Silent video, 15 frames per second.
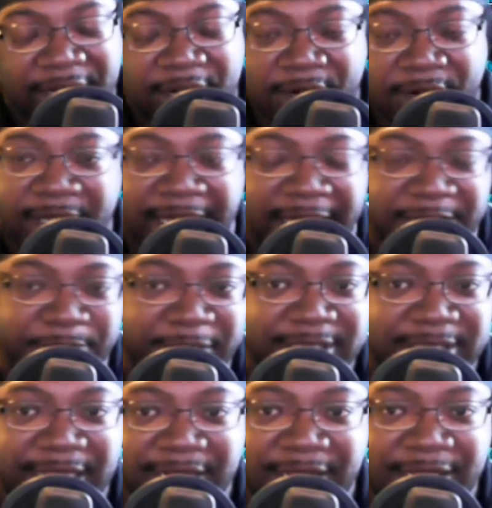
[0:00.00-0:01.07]
as much
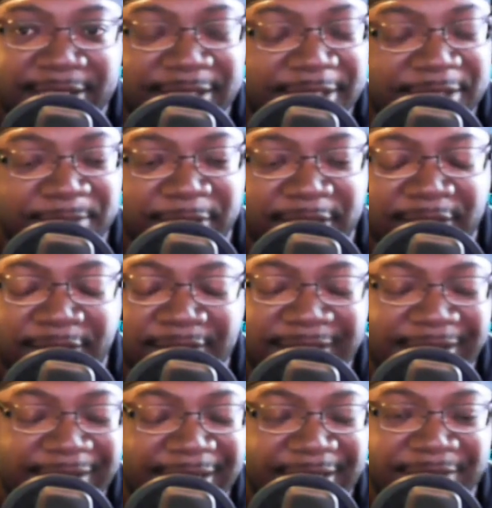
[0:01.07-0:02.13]
as I love Steve Smith, don't
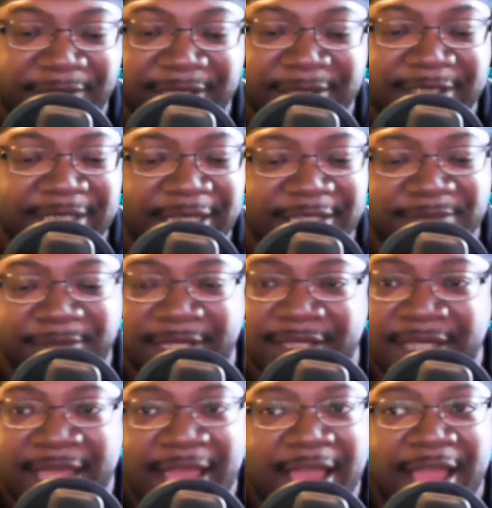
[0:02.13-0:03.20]
get it twisted. Steve Smith,
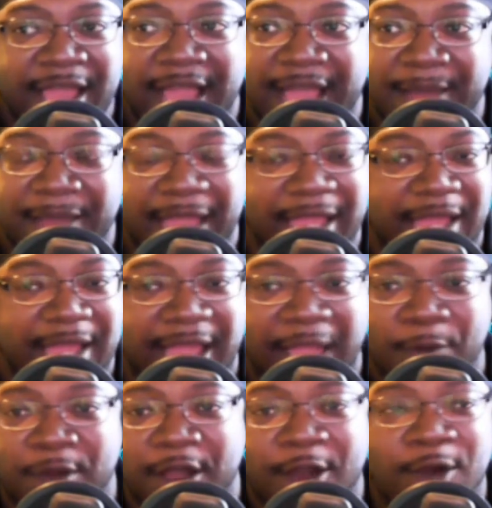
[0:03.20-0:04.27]
I
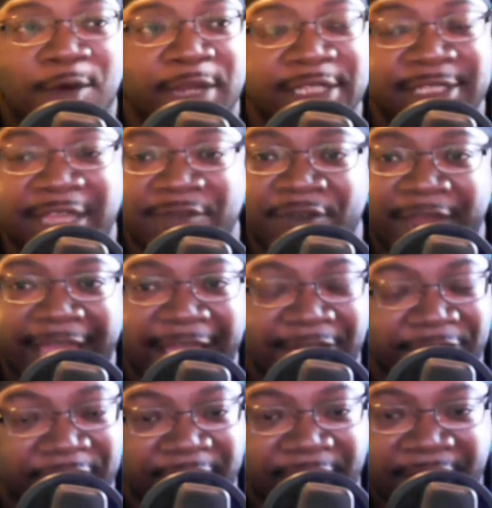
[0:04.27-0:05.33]
will always and
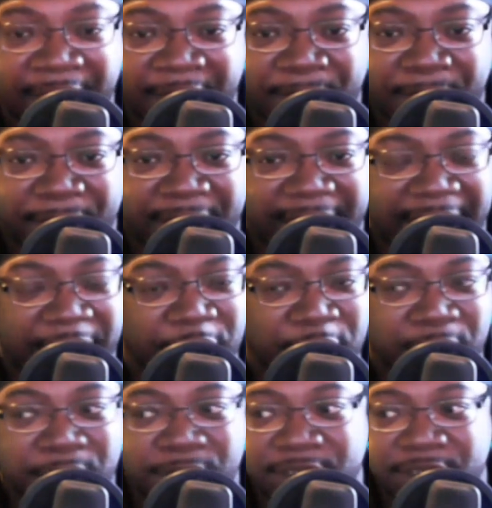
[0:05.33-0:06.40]
forever be a
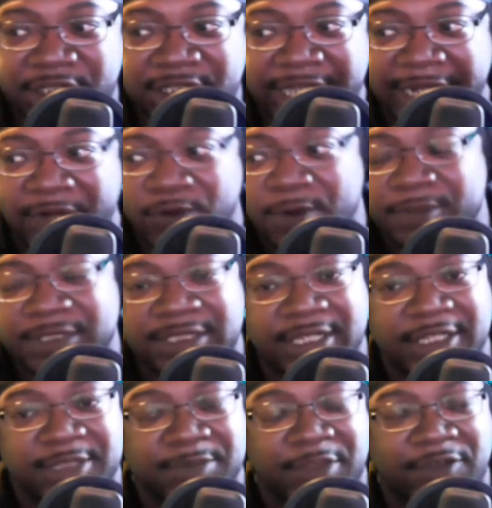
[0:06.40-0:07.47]
huge, ginormous
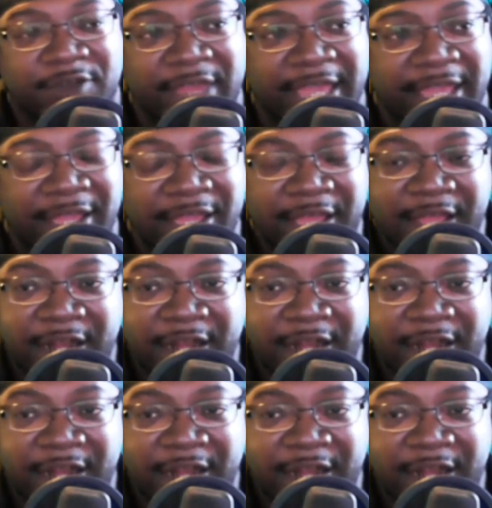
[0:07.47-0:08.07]
Steve Smith fan.